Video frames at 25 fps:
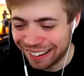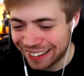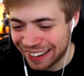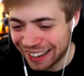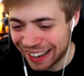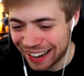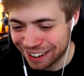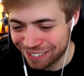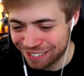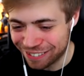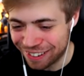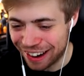
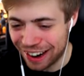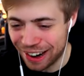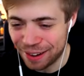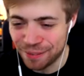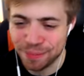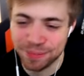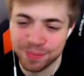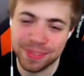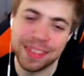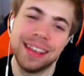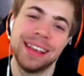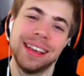Okay, right.
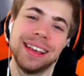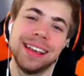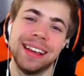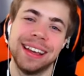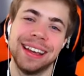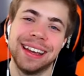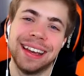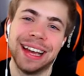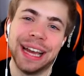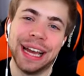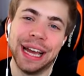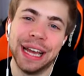
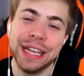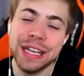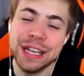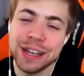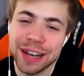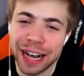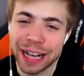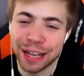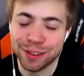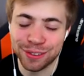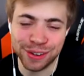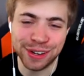You
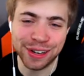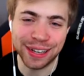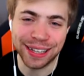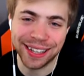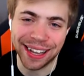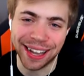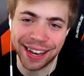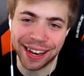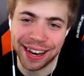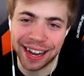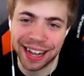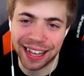guys will
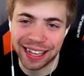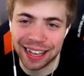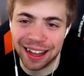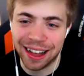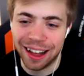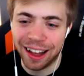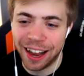understand this.